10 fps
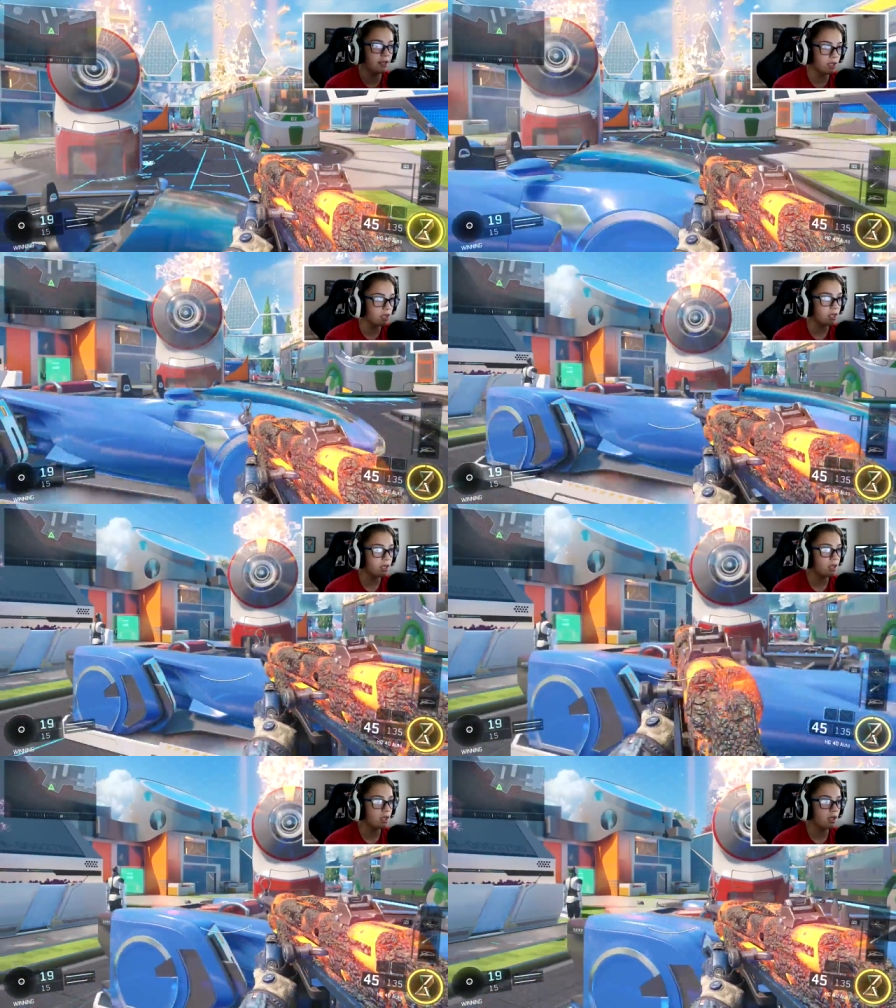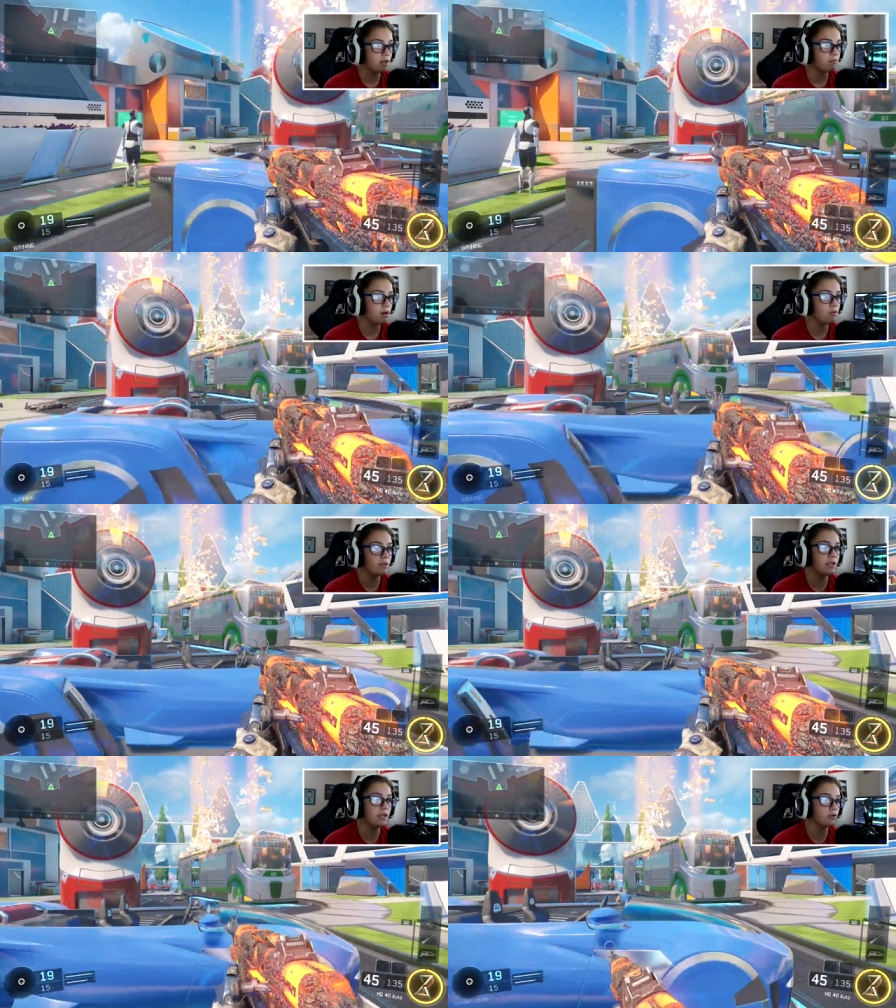Like, bro,
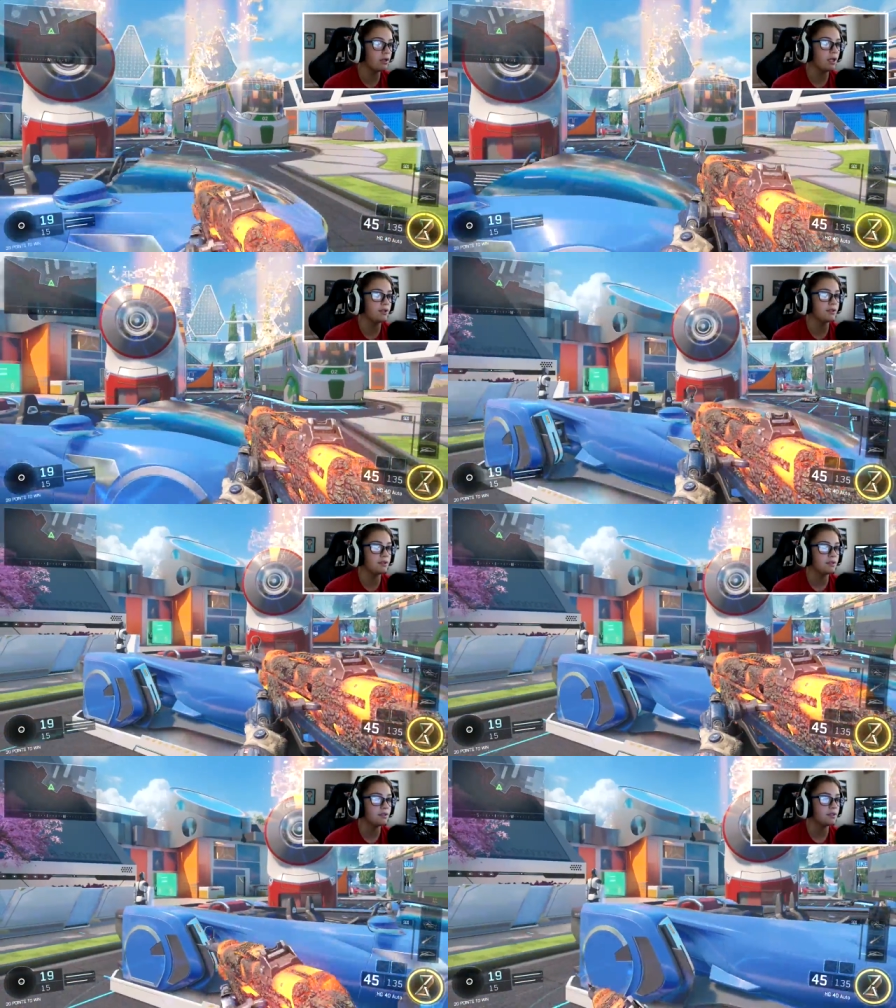we didn't agree on this.